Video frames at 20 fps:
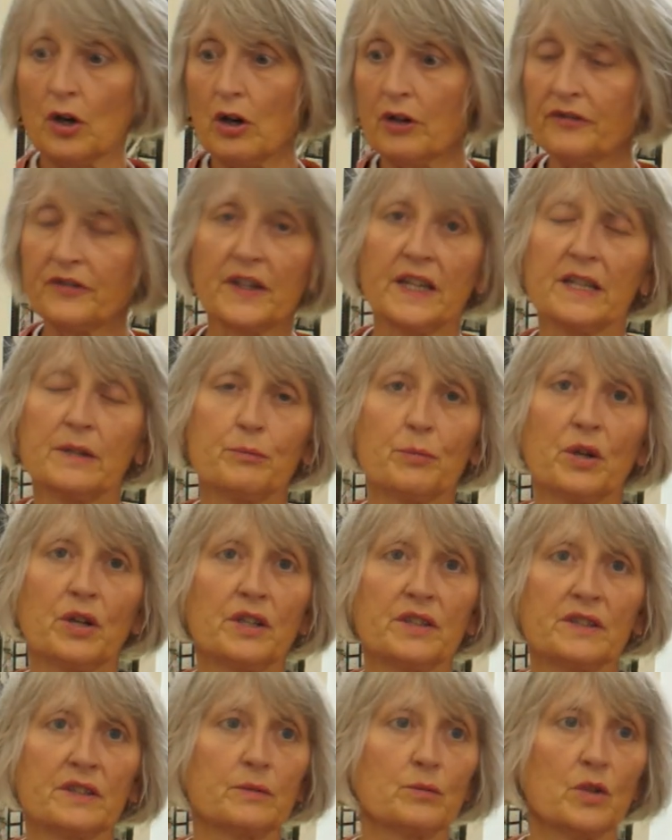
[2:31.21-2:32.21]
offer
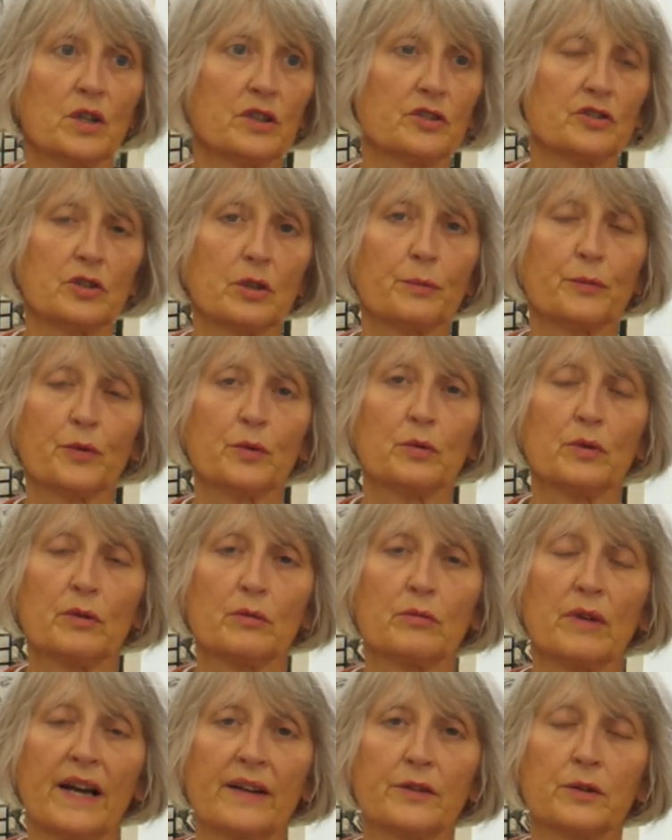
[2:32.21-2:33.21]
in-person workshops all
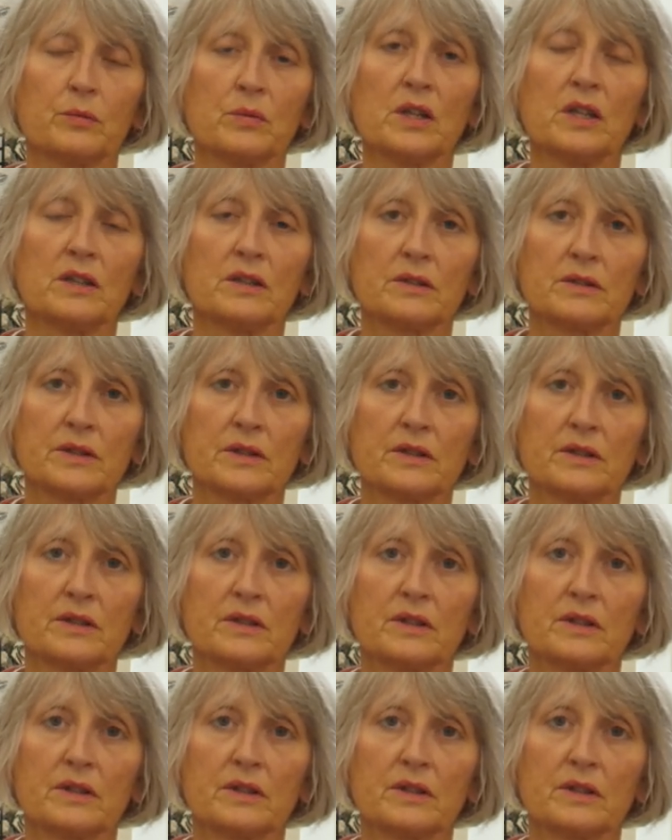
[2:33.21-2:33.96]
around the world.